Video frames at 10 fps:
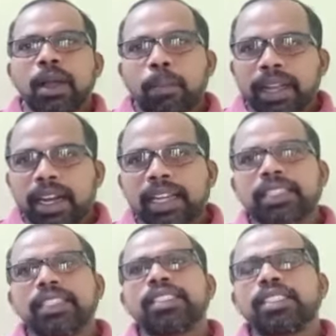By
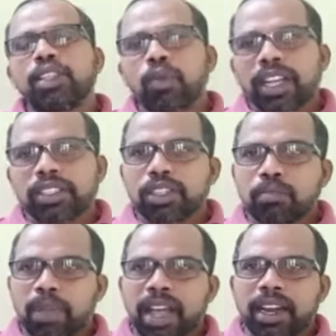connecting these devices in
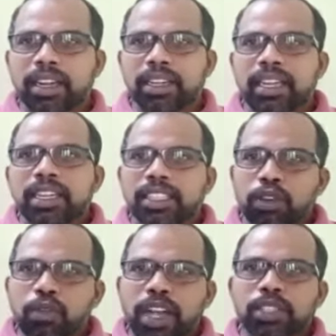parallel, the
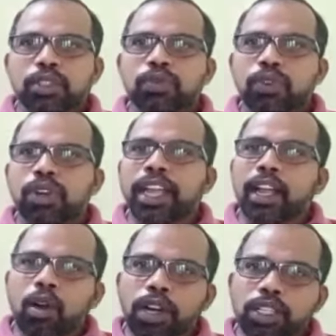devices work
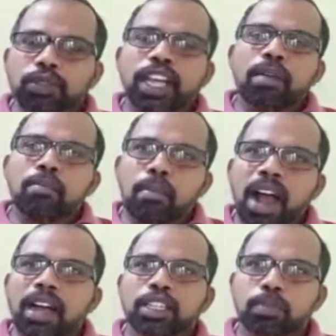according to their
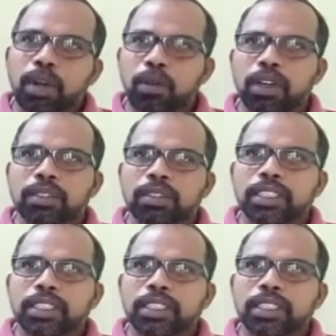marked power.